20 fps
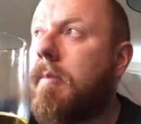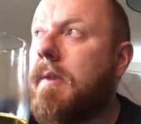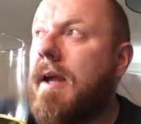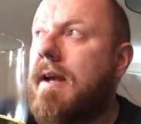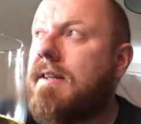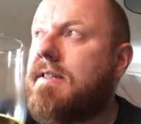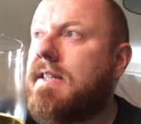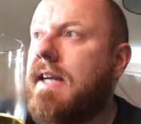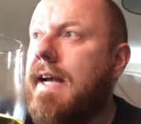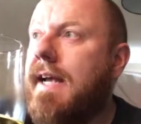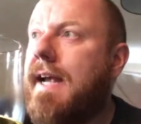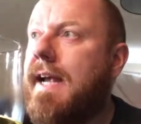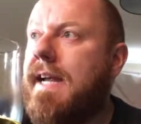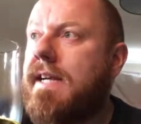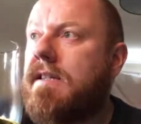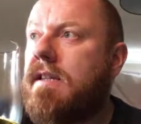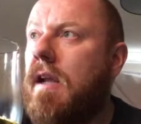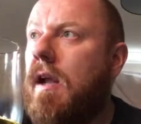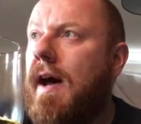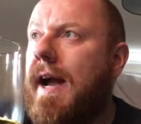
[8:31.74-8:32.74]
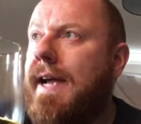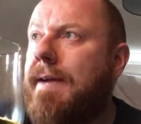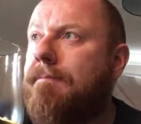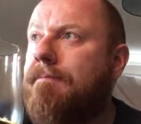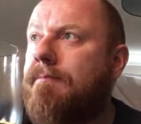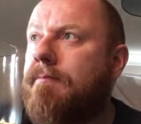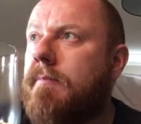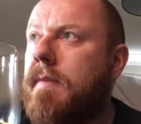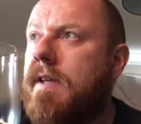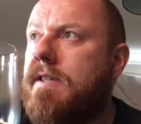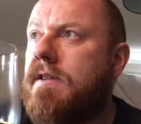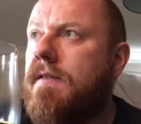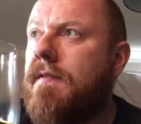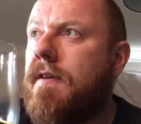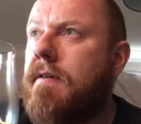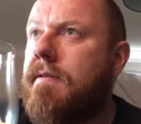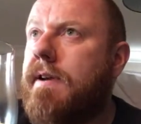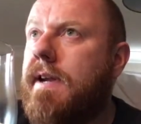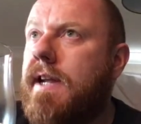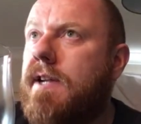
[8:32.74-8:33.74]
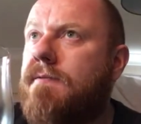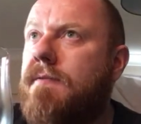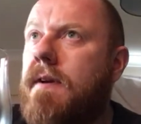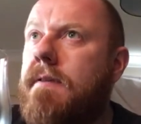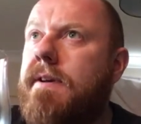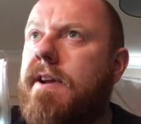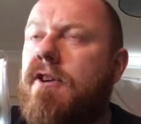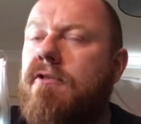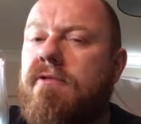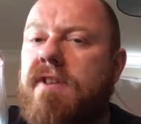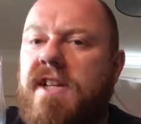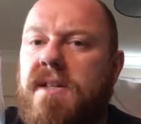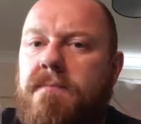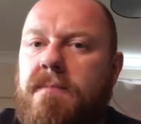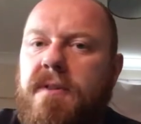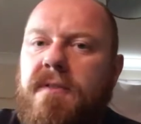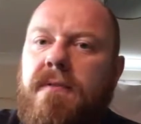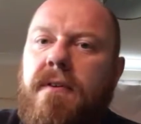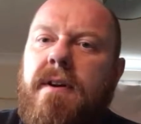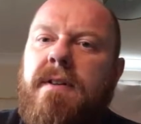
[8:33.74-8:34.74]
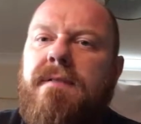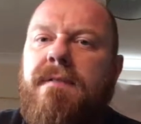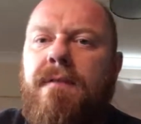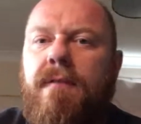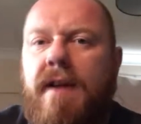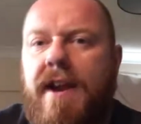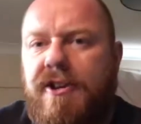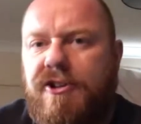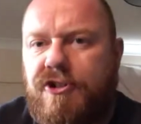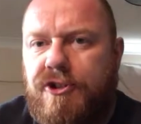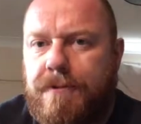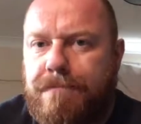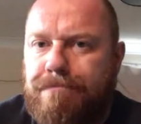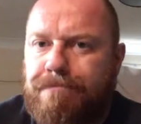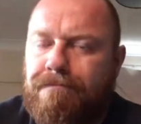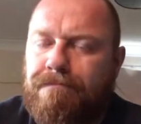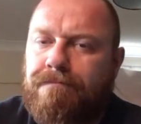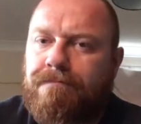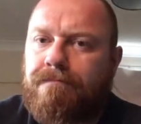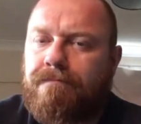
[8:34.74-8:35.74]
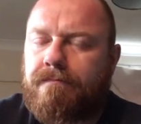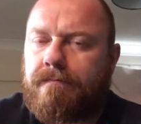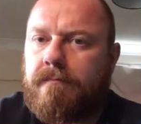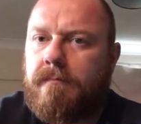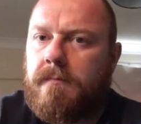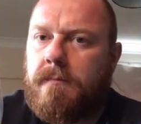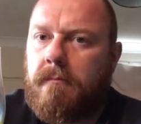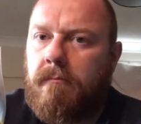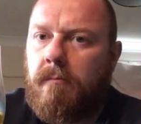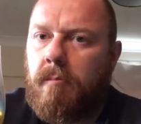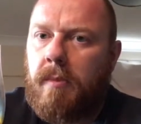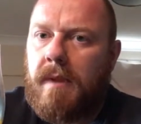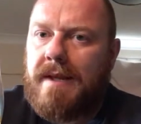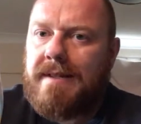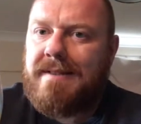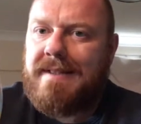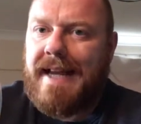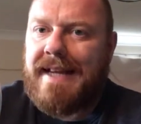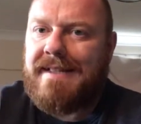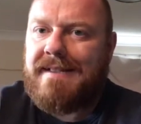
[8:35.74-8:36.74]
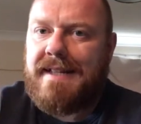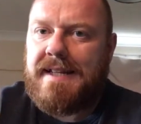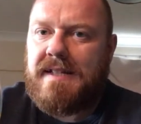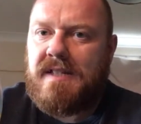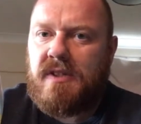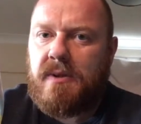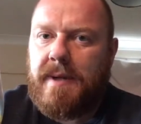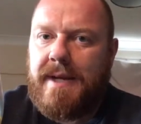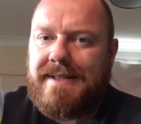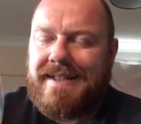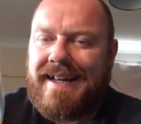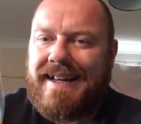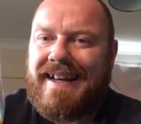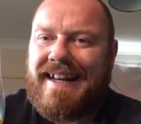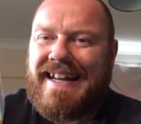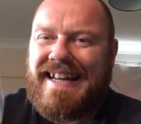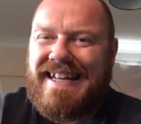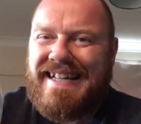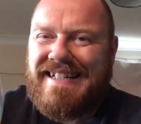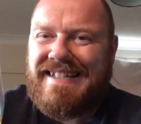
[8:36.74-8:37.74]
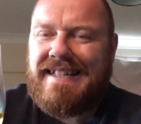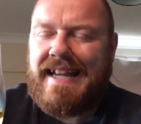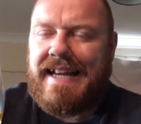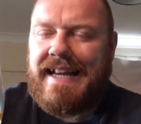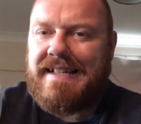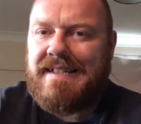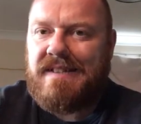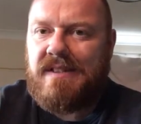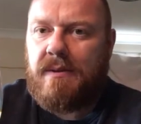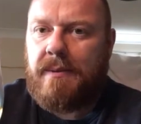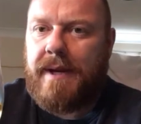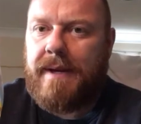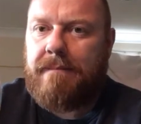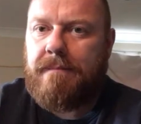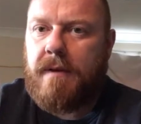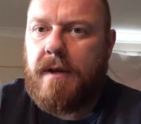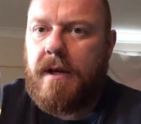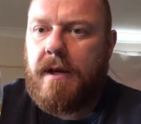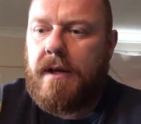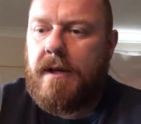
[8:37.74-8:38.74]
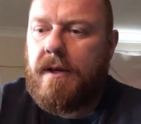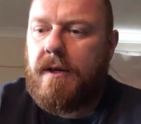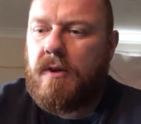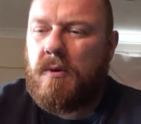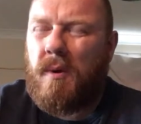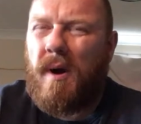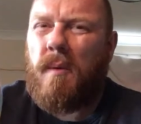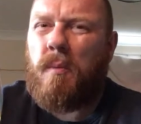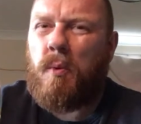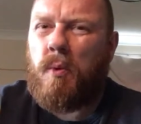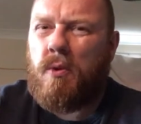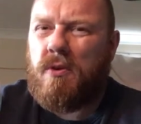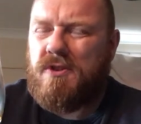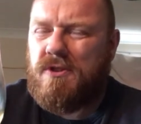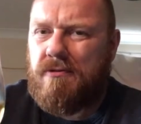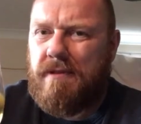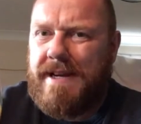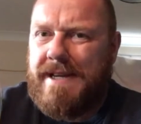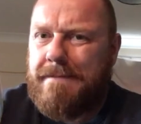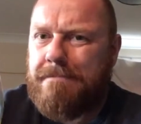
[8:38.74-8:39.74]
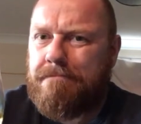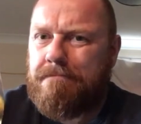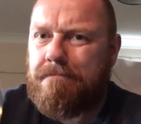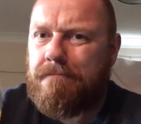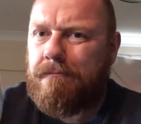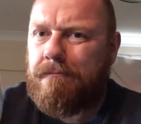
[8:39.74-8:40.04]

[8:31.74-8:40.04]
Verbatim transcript: Like say it's light. It's a very, it's very crisp. It's very fresh taste into it. It's a clean taste to it. Quite watery.